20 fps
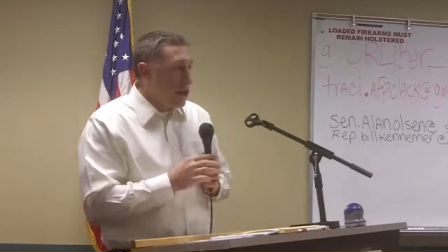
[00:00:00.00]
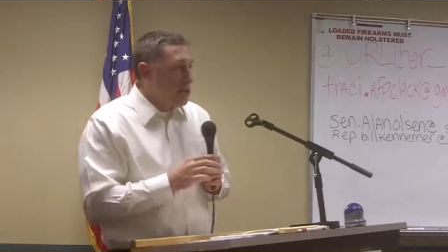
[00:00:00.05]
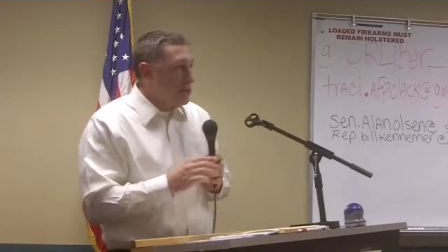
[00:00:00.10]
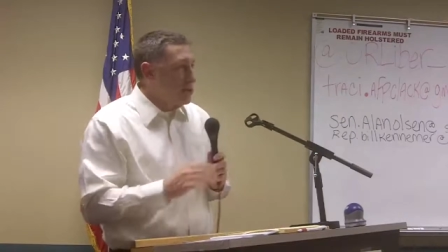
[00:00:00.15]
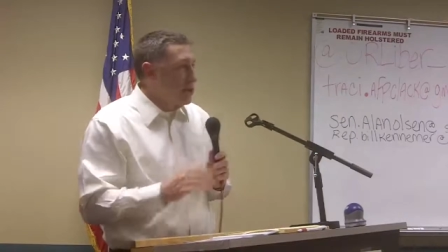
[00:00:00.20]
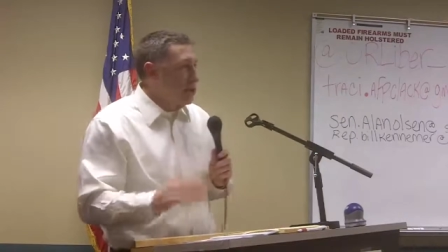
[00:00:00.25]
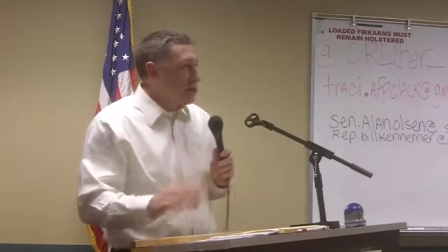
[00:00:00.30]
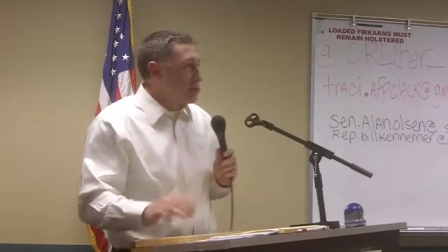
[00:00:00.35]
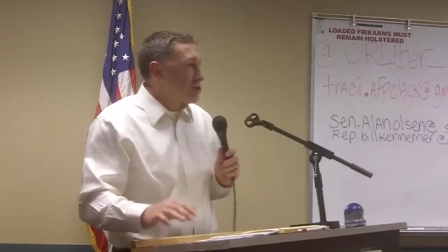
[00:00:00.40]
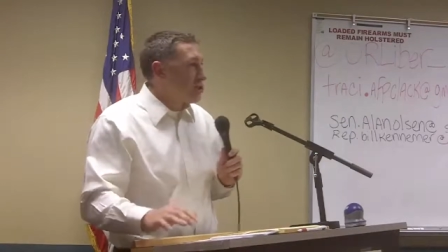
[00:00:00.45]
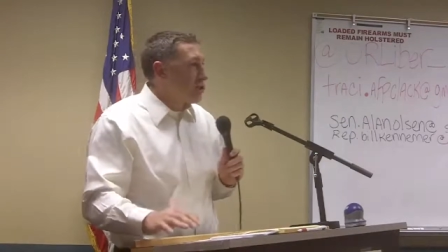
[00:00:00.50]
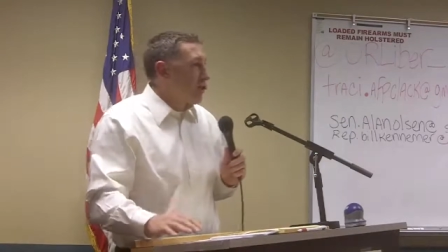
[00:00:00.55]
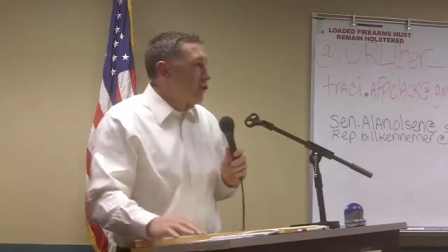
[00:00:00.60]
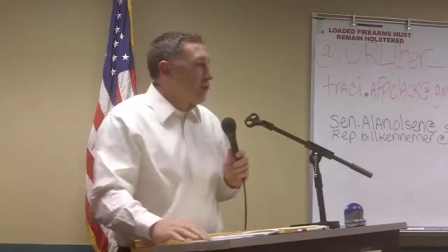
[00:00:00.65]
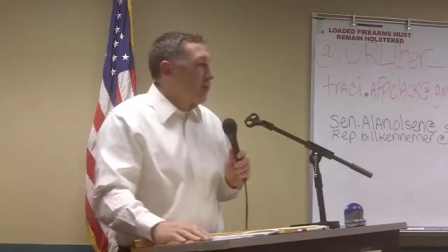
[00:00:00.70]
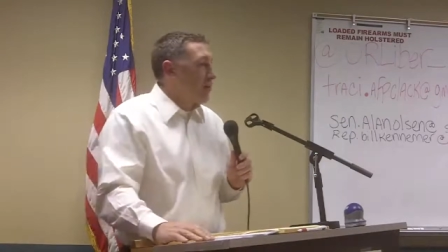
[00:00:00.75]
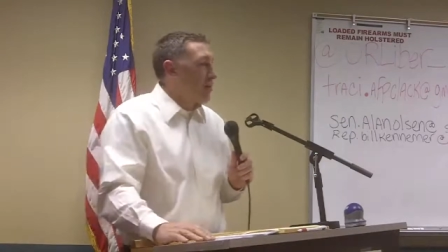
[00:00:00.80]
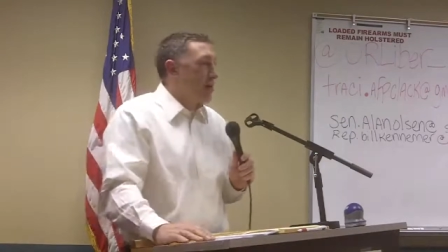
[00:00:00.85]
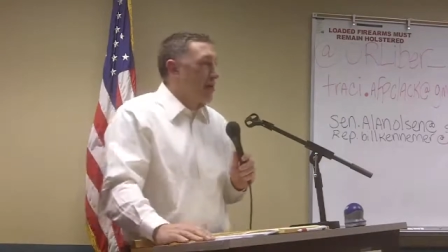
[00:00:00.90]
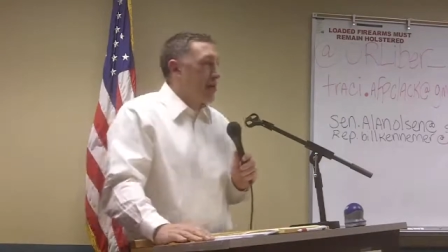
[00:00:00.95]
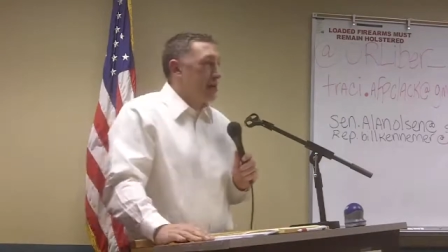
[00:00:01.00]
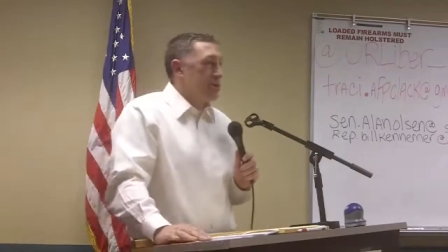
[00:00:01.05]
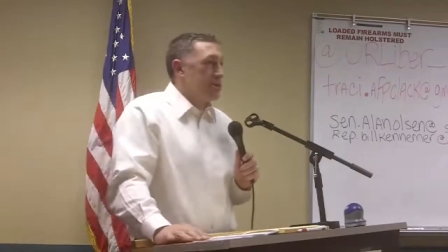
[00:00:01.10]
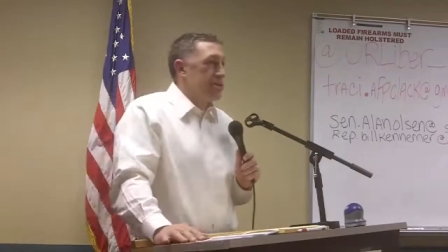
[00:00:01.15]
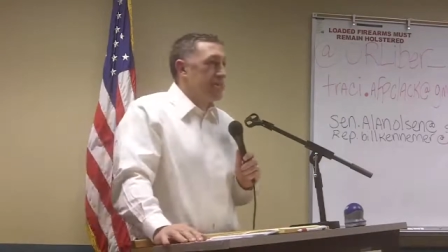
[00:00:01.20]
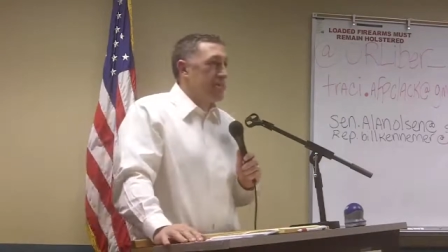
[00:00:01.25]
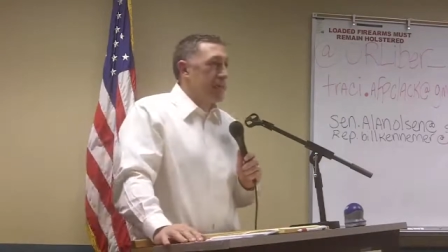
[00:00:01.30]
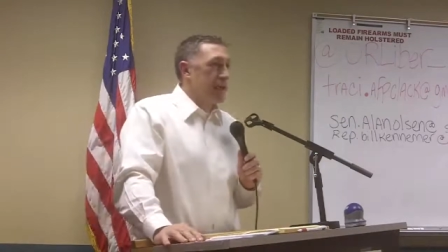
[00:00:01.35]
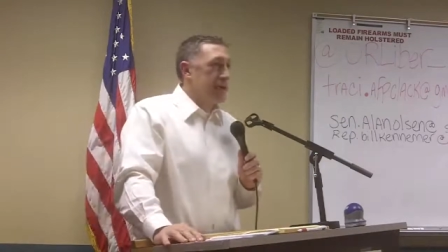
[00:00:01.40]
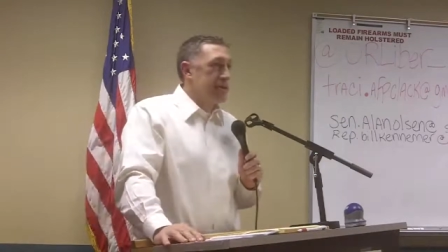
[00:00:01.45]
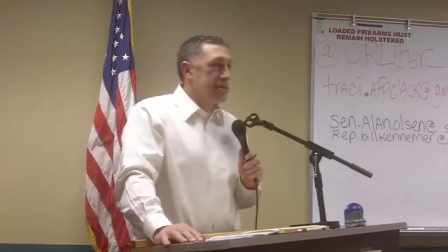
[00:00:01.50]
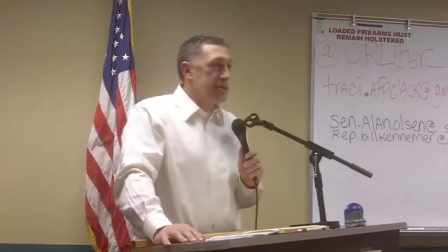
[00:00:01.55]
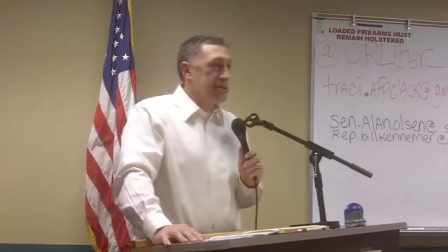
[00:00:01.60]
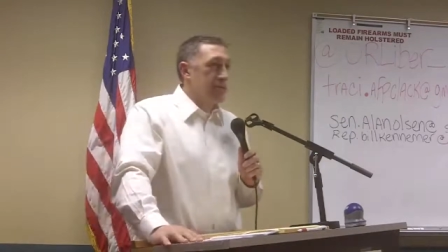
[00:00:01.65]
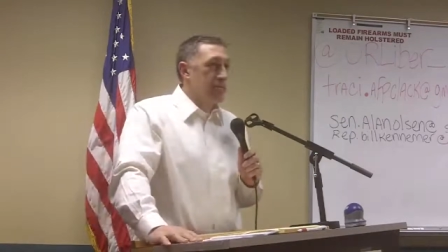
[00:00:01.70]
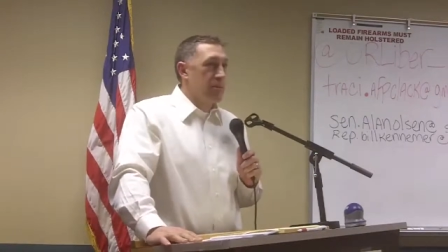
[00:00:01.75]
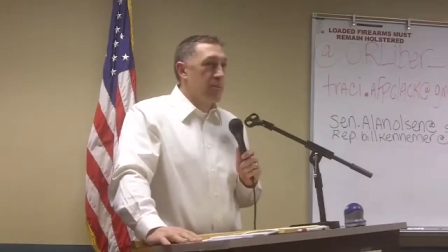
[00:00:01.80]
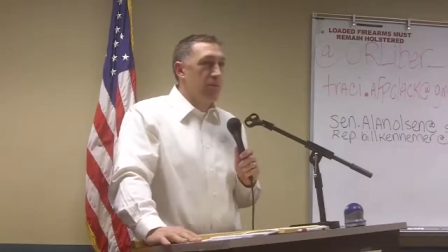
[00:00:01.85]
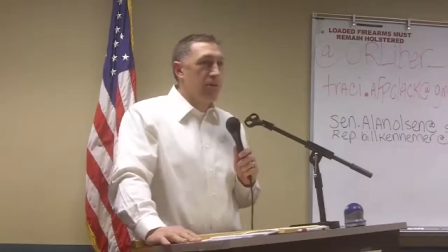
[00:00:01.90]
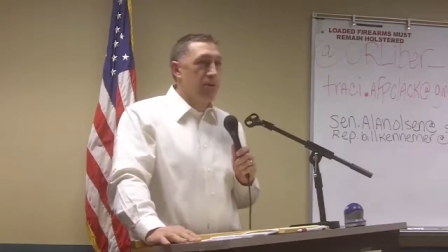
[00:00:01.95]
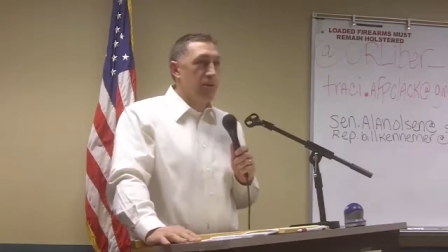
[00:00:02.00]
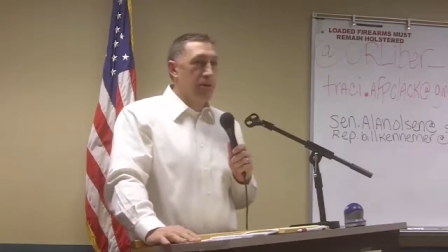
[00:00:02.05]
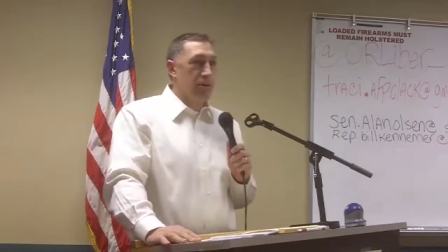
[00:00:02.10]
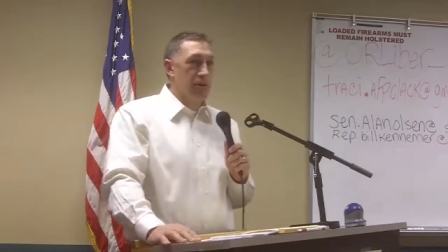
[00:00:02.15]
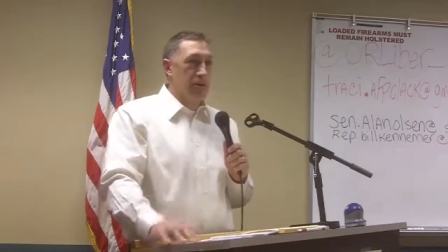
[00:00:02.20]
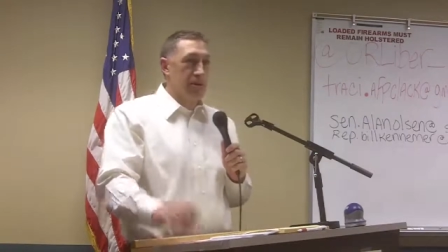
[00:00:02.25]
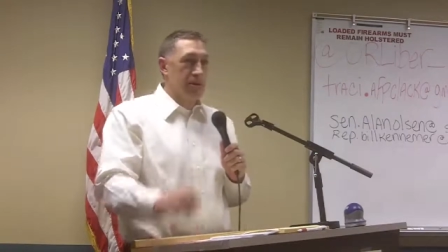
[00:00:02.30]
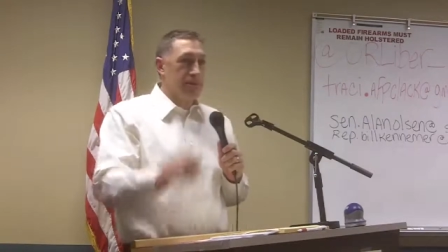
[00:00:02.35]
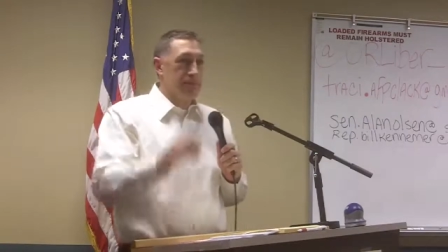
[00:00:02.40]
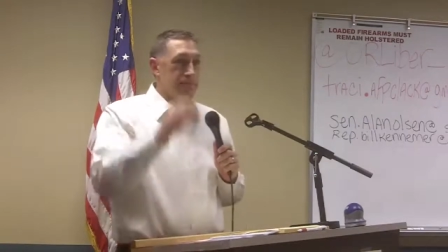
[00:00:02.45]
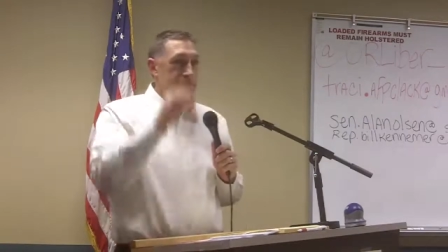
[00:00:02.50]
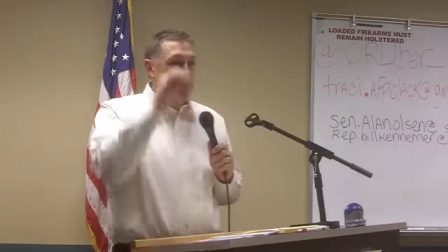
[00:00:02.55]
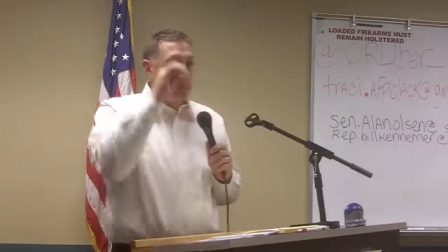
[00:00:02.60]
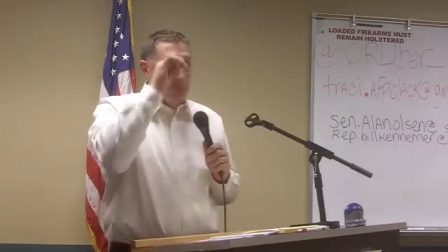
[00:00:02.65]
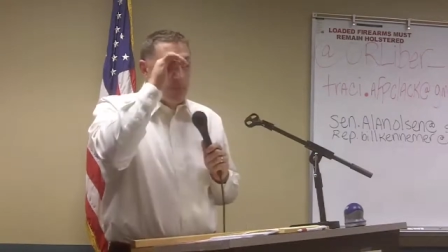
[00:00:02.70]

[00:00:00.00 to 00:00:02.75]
There's a little story about a gymnasium in Portland,